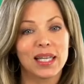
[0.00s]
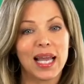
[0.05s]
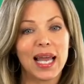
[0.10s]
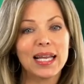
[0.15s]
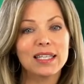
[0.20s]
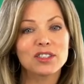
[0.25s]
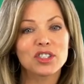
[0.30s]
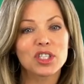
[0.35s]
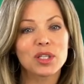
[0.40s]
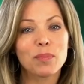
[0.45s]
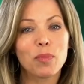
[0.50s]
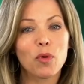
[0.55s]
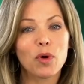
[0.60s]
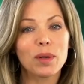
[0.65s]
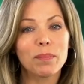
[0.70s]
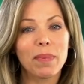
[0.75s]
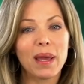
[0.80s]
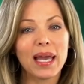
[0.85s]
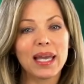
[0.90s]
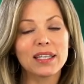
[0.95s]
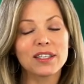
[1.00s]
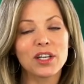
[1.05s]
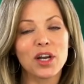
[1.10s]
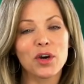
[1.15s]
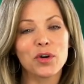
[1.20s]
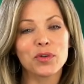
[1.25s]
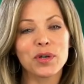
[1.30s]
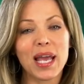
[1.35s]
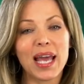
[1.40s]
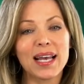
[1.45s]
And to the boy band
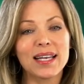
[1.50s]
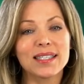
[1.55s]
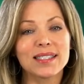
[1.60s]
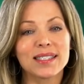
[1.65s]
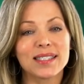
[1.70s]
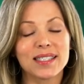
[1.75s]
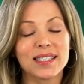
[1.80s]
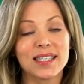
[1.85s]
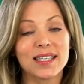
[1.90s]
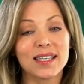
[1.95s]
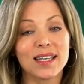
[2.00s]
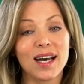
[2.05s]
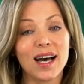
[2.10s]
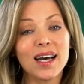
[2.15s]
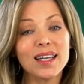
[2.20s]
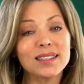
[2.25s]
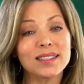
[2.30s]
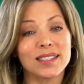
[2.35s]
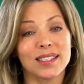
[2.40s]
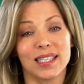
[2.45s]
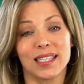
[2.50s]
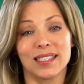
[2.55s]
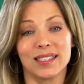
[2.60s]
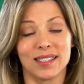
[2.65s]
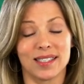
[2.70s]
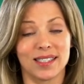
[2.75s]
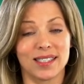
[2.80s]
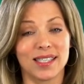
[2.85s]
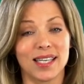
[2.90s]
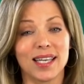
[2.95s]
known as Not
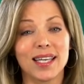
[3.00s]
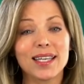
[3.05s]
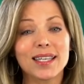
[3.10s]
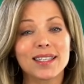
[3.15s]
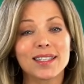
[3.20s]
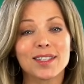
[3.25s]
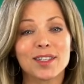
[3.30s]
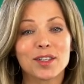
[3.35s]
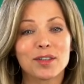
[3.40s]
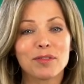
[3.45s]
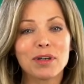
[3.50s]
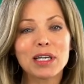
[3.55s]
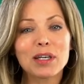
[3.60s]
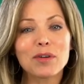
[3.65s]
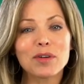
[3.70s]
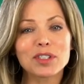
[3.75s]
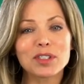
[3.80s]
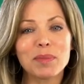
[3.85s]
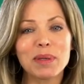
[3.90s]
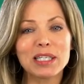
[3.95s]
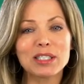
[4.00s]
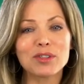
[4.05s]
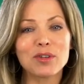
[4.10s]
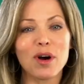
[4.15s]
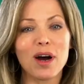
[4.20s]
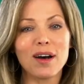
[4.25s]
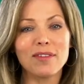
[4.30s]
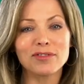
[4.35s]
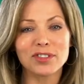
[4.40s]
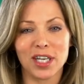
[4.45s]
NSYNC, Grigor
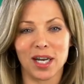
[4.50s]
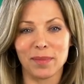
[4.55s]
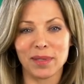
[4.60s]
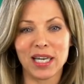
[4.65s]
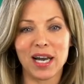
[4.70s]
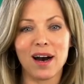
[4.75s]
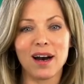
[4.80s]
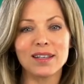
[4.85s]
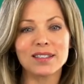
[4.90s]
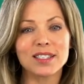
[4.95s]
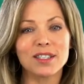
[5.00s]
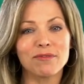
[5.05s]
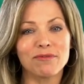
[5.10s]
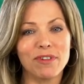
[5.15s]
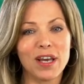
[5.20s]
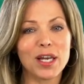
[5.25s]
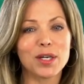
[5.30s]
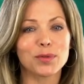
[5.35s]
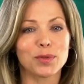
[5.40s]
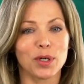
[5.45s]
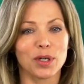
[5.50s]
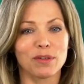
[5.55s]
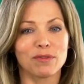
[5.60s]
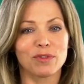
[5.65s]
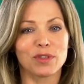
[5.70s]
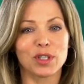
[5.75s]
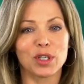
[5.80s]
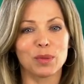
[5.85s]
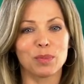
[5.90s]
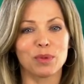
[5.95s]
Dimitrov, Tommy Haas, and Federer
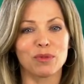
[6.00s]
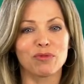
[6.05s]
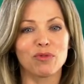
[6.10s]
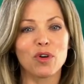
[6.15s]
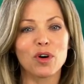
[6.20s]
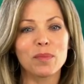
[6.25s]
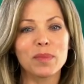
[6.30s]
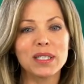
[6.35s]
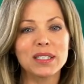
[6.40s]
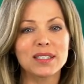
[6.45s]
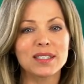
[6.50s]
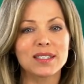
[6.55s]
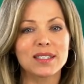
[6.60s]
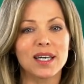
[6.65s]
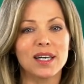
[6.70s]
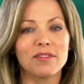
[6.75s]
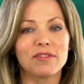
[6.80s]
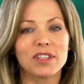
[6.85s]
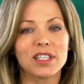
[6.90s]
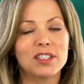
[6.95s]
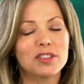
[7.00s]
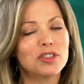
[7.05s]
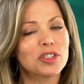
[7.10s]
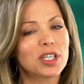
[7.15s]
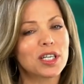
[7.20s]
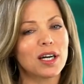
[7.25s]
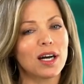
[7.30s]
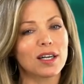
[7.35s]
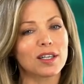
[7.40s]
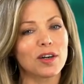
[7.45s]
for their performance of this
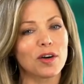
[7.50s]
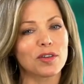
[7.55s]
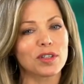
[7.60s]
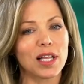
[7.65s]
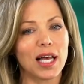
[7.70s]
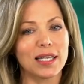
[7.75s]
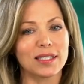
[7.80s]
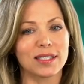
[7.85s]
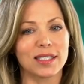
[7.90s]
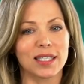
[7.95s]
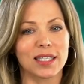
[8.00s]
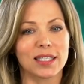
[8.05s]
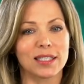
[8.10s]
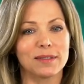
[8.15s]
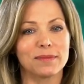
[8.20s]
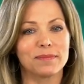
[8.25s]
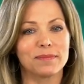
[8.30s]
Chicago classic.